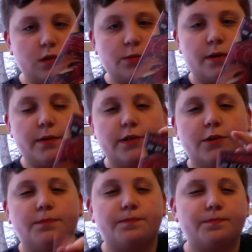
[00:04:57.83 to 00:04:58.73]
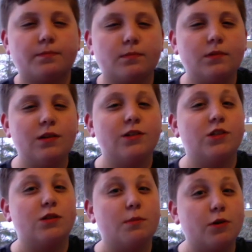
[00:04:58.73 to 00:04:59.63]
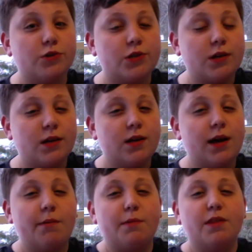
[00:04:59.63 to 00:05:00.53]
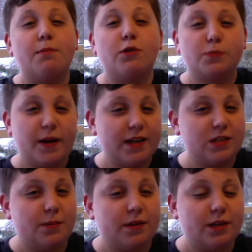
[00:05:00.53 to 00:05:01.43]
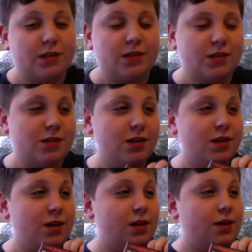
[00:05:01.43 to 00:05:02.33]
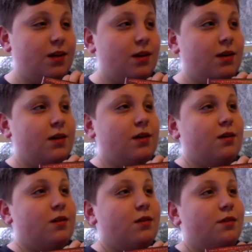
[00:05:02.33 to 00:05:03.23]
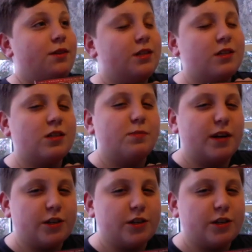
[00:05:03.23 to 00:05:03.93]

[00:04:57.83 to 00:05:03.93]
Spider-Man 2. I'm going to be the most biased about this, because this is my